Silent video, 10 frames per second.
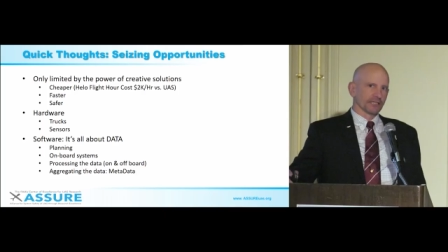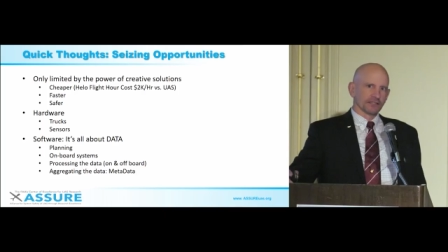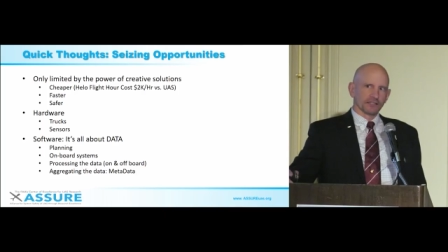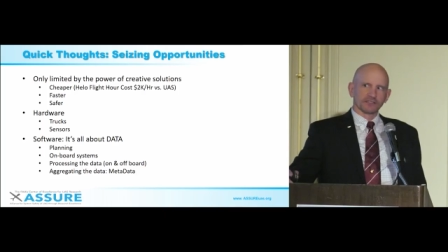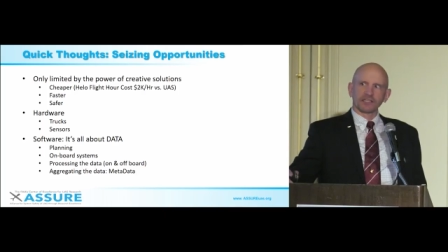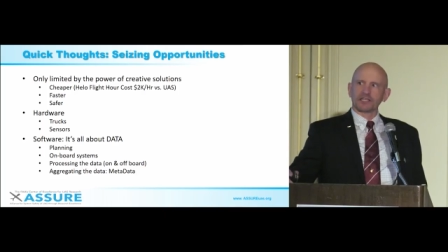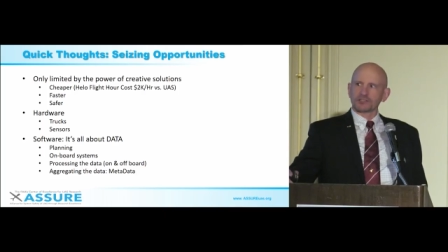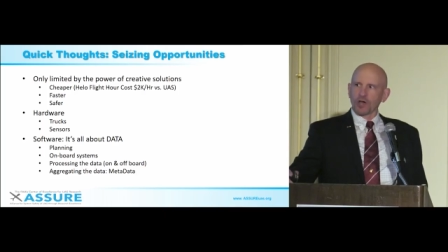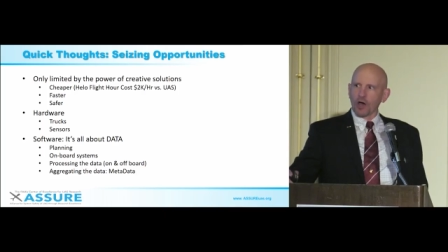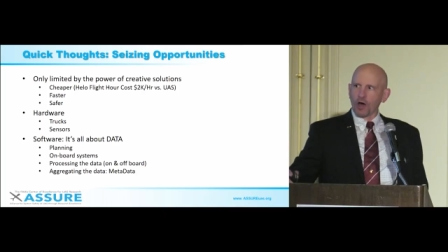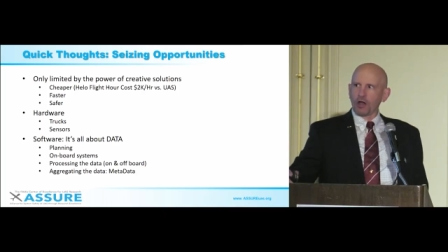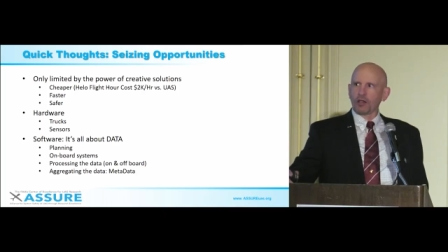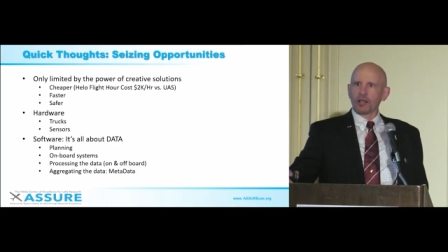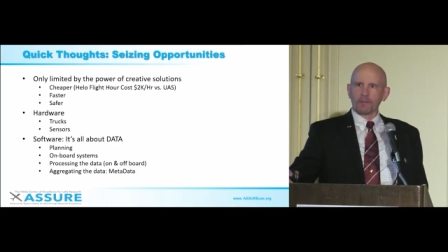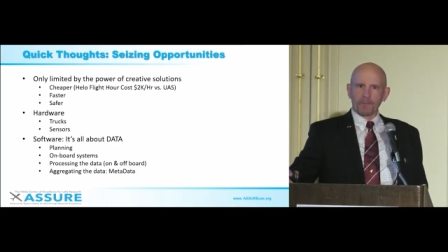said this, it's
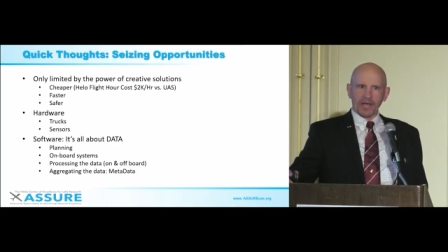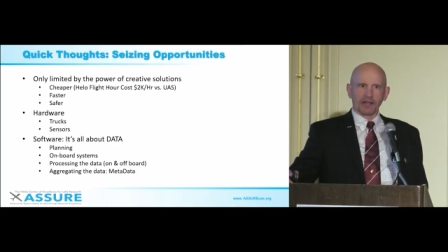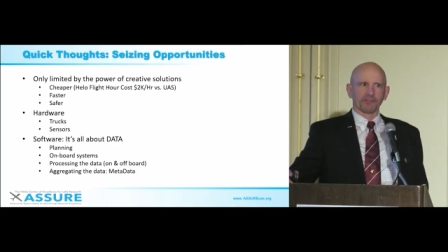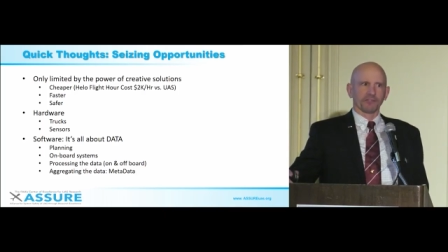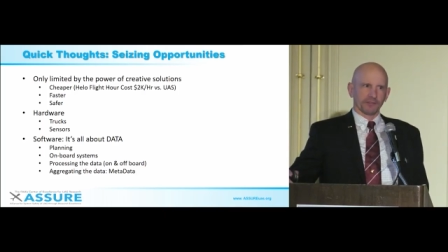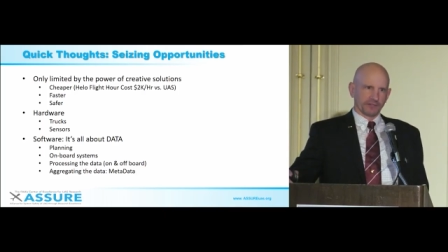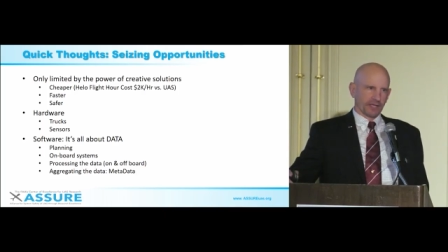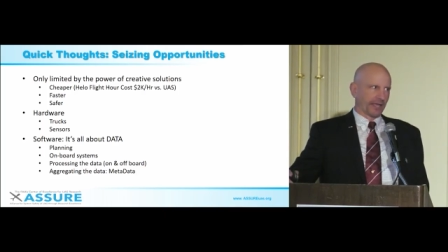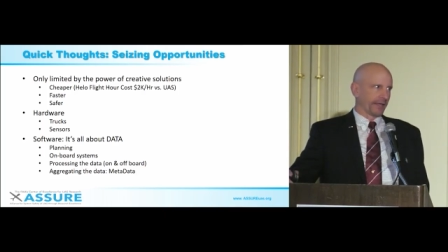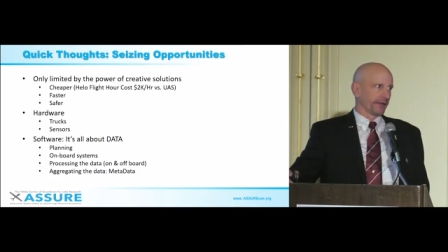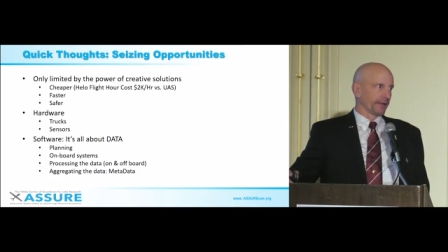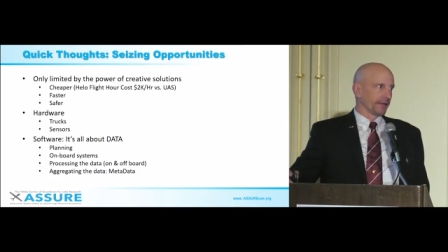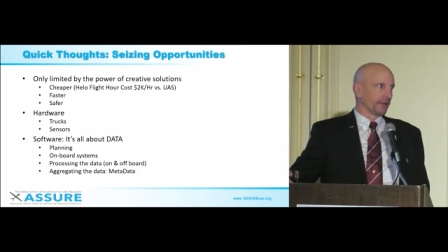all about the data.